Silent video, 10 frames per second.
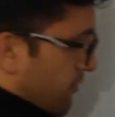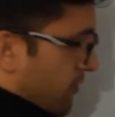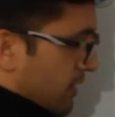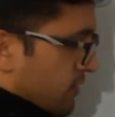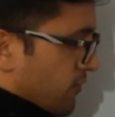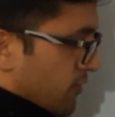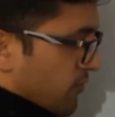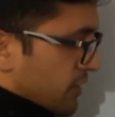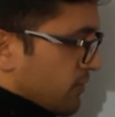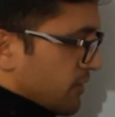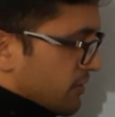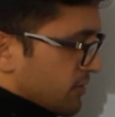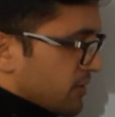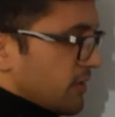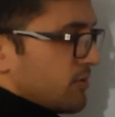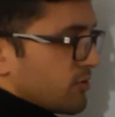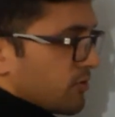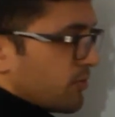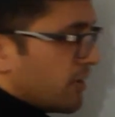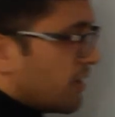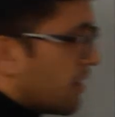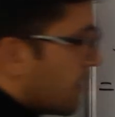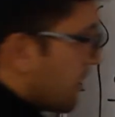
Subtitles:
1 divided t, it shall be